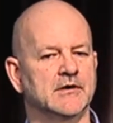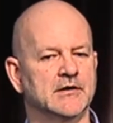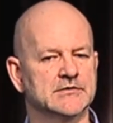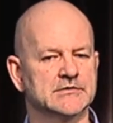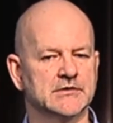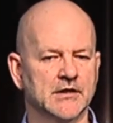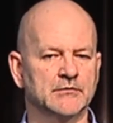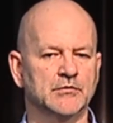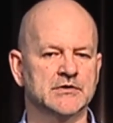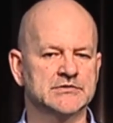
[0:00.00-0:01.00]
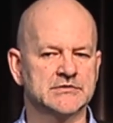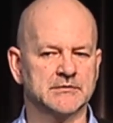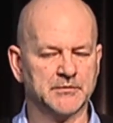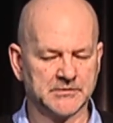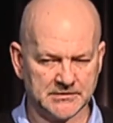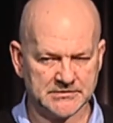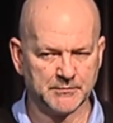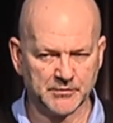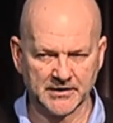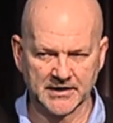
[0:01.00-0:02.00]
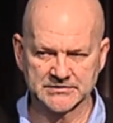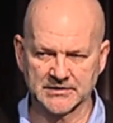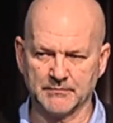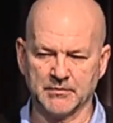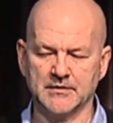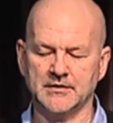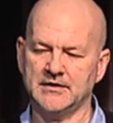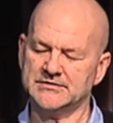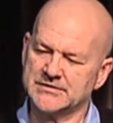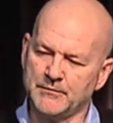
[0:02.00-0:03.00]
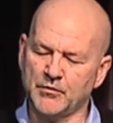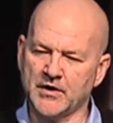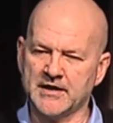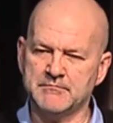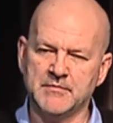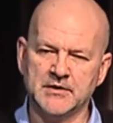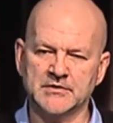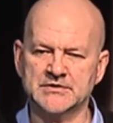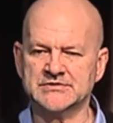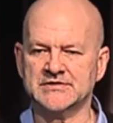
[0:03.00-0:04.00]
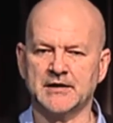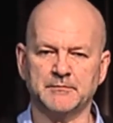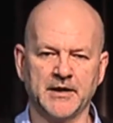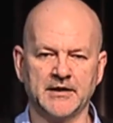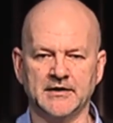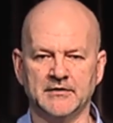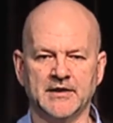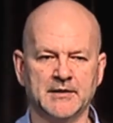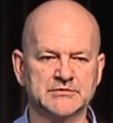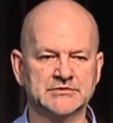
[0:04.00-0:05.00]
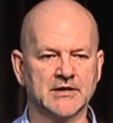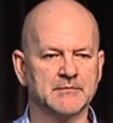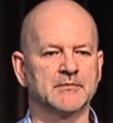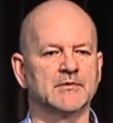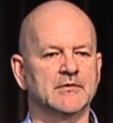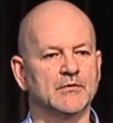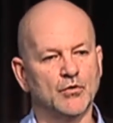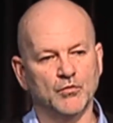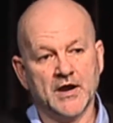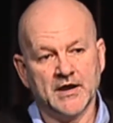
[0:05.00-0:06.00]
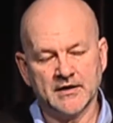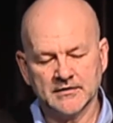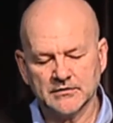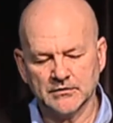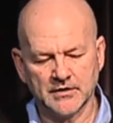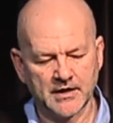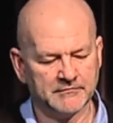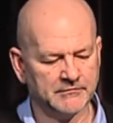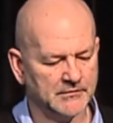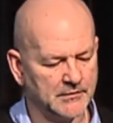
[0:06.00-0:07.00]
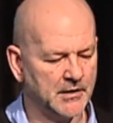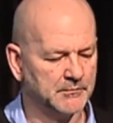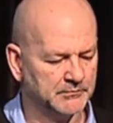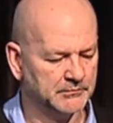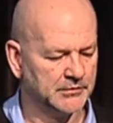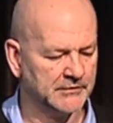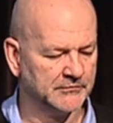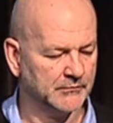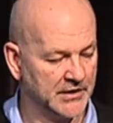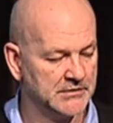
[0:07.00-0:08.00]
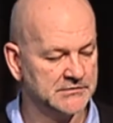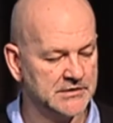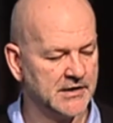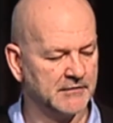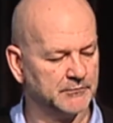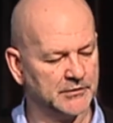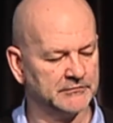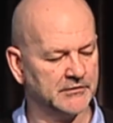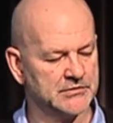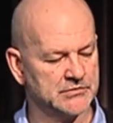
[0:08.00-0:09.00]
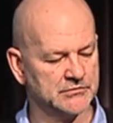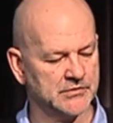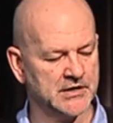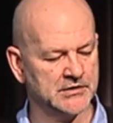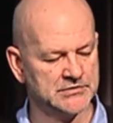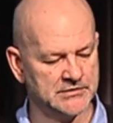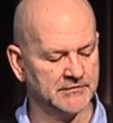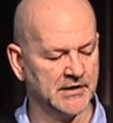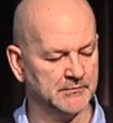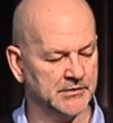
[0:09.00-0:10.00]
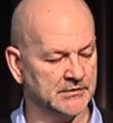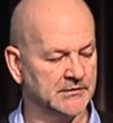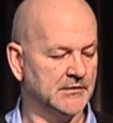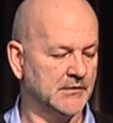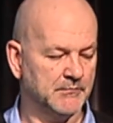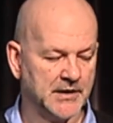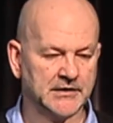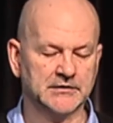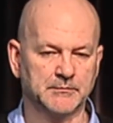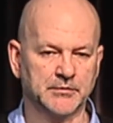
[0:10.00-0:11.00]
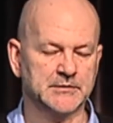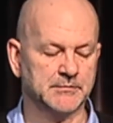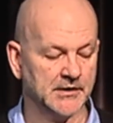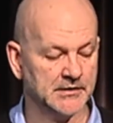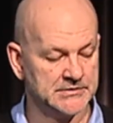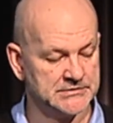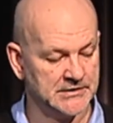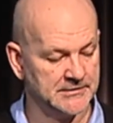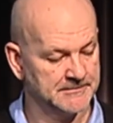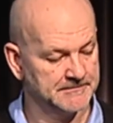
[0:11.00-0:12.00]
Right? So in other words, the contemporary landscape in some way mirrors that paleo landscape, or where you'd have where you did have preferential drainage development back in the pre-Pliocene.